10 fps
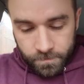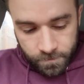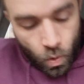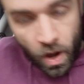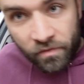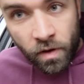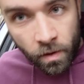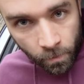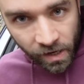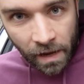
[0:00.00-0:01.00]
whatever
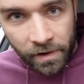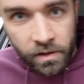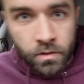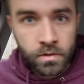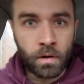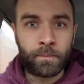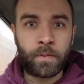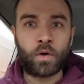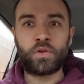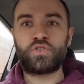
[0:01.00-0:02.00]
mechanical
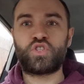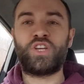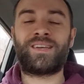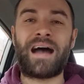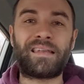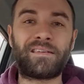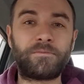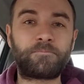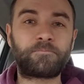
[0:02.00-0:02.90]
components you can.